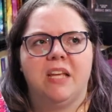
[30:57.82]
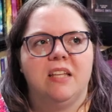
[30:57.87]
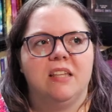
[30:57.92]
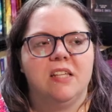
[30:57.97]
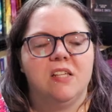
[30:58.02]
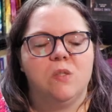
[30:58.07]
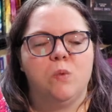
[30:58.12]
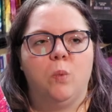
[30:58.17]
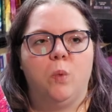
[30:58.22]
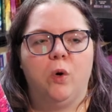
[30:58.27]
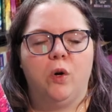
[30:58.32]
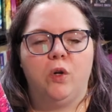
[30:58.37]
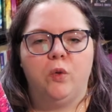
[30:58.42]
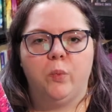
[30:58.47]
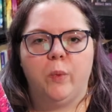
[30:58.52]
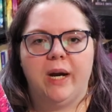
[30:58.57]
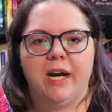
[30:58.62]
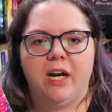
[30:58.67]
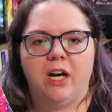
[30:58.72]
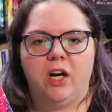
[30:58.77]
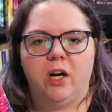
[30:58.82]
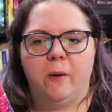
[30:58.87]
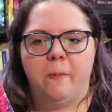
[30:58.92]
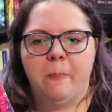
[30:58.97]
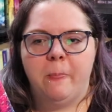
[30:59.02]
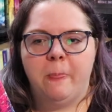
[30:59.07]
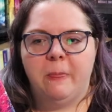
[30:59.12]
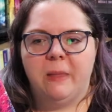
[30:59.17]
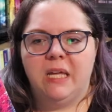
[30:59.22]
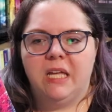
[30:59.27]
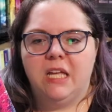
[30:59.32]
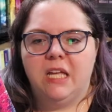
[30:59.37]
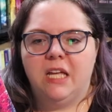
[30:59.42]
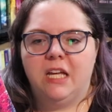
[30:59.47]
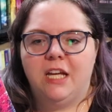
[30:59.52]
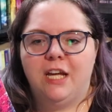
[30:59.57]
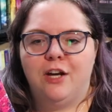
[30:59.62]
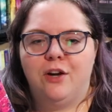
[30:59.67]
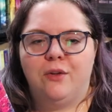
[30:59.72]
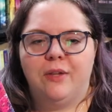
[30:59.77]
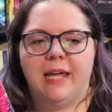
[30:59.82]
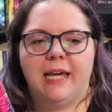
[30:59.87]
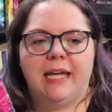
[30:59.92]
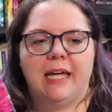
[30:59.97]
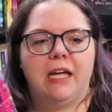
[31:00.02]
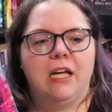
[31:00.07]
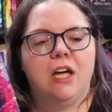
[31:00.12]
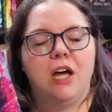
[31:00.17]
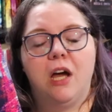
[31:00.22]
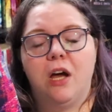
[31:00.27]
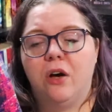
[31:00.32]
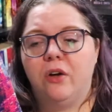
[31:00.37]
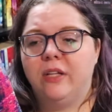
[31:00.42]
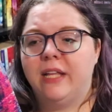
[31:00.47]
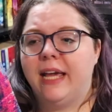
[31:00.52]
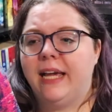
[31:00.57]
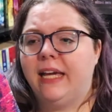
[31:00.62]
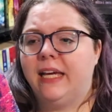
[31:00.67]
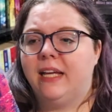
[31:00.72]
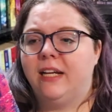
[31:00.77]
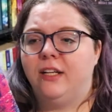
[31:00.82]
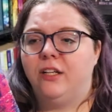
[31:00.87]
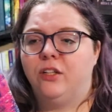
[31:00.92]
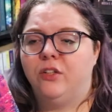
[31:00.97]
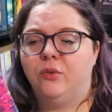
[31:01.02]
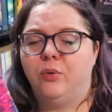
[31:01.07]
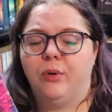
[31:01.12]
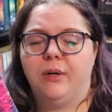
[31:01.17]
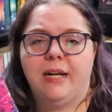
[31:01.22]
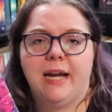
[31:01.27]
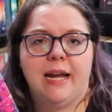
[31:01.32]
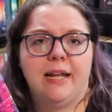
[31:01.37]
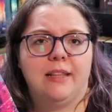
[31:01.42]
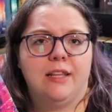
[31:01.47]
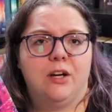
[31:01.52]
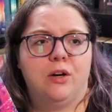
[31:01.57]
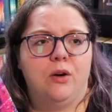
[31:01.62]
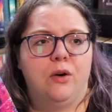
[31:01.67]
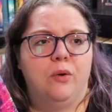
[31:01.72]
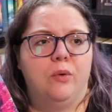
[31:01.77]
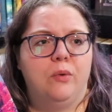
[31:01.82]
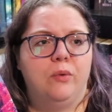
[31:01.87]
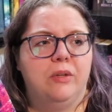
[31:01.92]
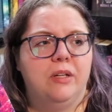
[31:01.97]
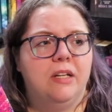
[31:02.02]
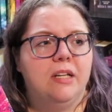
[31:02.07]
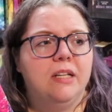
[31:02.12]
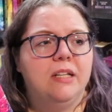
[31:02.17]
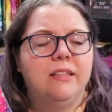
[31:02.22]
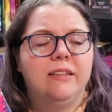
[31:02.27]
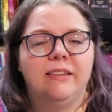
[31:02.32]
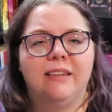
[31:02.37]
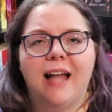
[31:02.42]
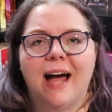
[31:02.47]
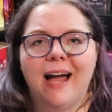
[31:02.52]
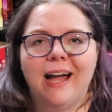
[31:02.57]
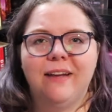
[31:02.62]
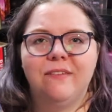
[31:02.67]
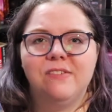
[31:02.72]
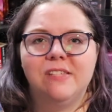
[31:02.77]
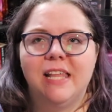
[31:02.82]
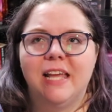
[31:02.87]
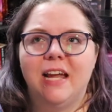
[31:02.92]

this world where you know, they can go, they can create their own lives